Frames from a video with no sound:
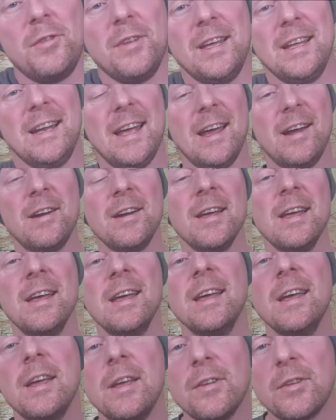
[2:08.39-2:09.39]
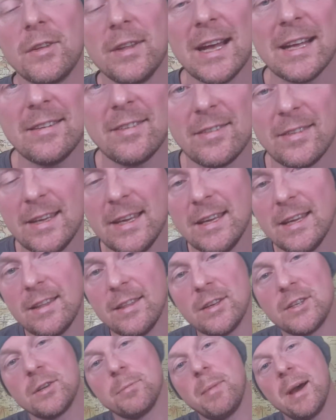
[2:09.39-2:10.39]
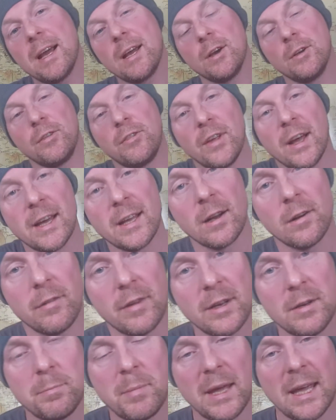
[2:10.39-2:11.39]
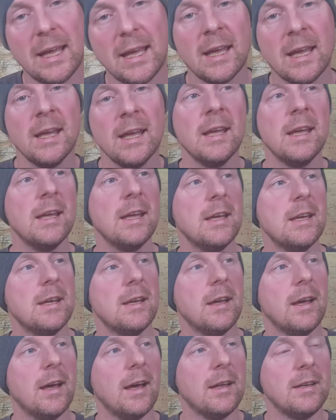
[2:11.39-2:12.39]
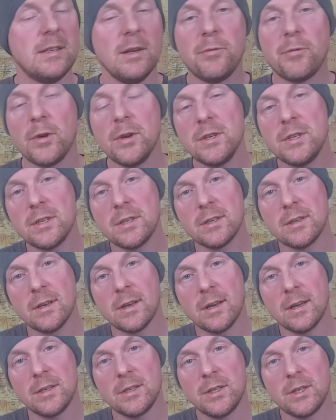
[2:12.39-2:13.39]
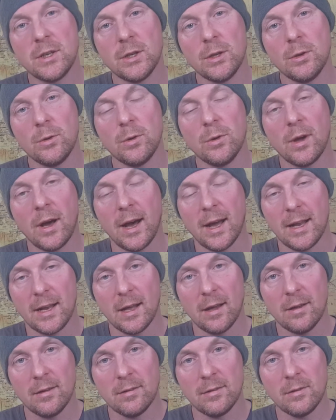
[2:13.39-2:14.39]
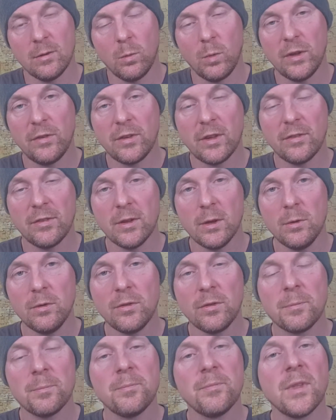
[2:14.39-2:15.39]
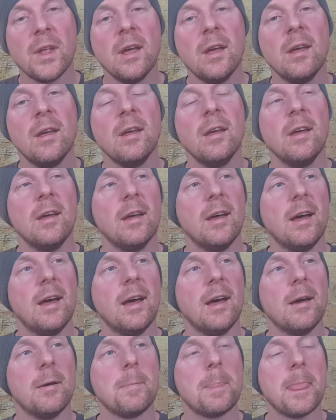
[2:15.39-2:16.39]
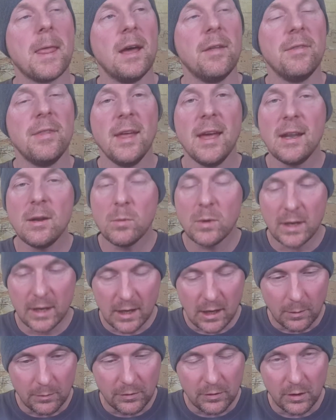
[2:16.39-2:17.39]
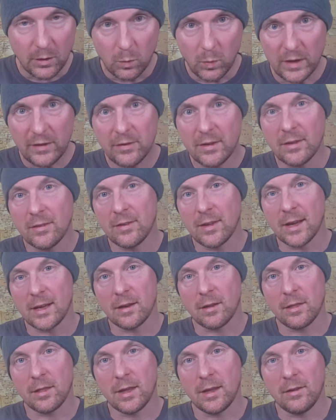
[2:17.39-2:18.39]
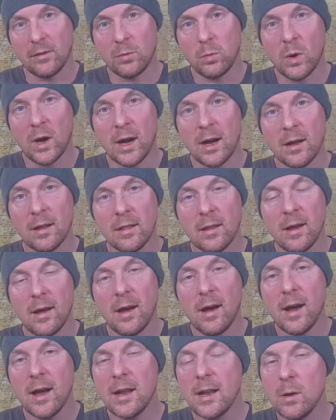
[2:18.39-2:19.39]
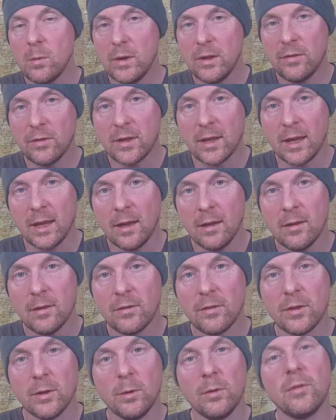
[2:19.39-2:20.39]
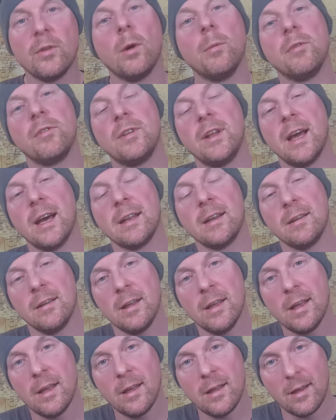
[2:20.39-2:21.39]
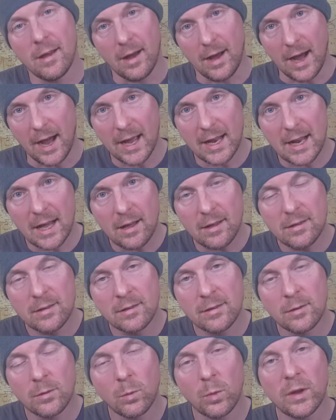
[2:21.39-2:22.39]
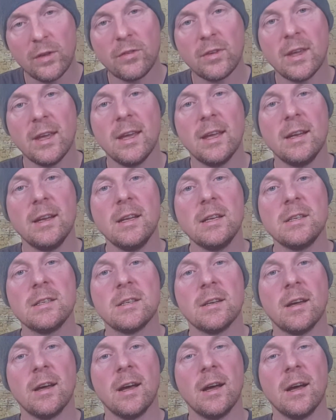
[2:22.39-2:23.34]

in here. So that's the tobacco side of it, being different to Islay whiskey snus. And then when it comes to the whiskey side of things, while Islay whiskey snus obviously had Islay whiskey in it,